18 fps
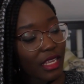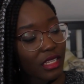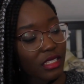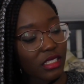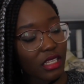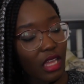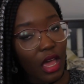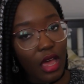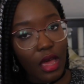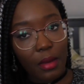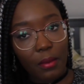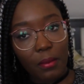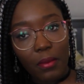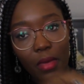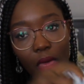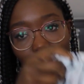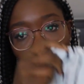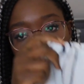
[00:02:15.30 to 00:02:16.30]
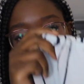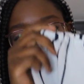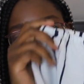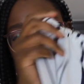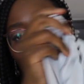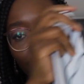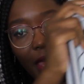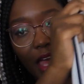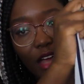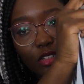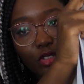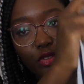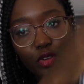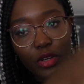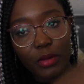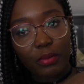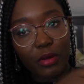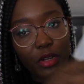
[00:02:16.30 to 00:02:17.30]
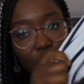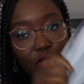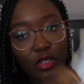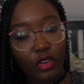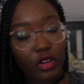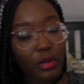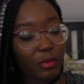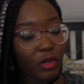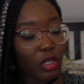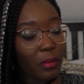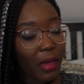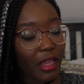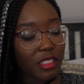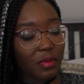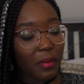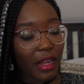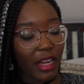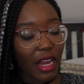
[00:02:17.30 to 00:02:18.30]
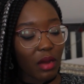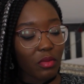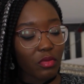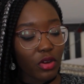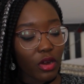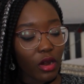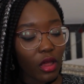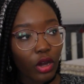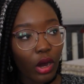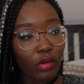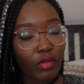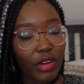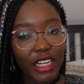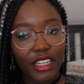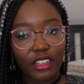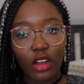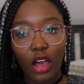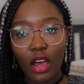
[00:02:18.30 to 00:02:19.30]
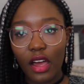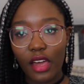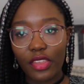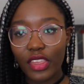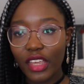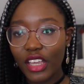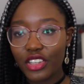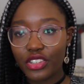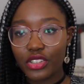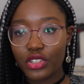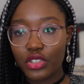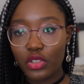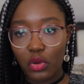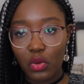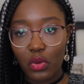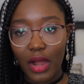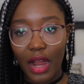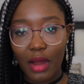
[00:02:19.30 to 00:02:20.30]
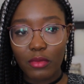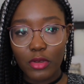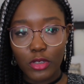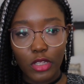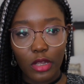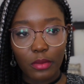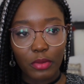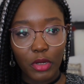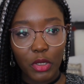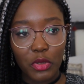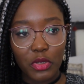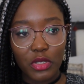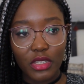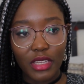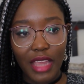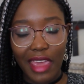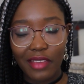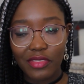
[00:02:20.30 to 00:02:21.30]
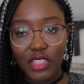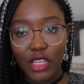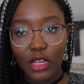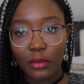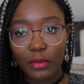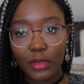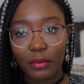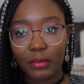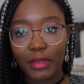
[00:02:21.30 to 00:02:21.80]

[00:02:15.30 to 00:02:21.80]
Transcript: It's a powdery blue. Sorry, blue makes my camera go really dark. I think it's just all cameras, like blue just f's it up